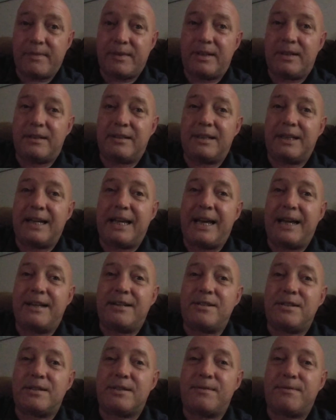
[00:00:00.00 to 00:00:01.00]
Uh, the
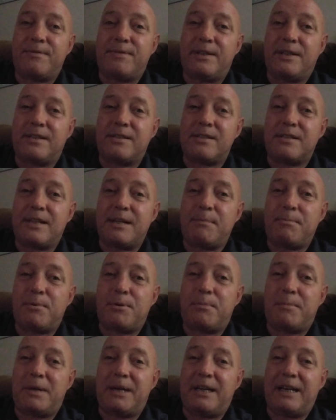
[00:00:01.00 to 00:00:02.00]
cat just fell asleep
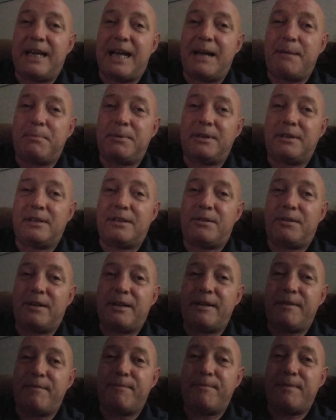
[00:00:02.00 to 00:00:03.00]
on my lap and
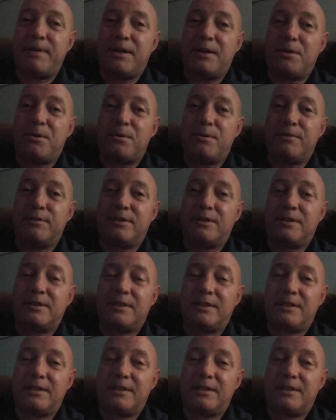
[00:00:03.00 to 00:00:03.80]
literally fell over.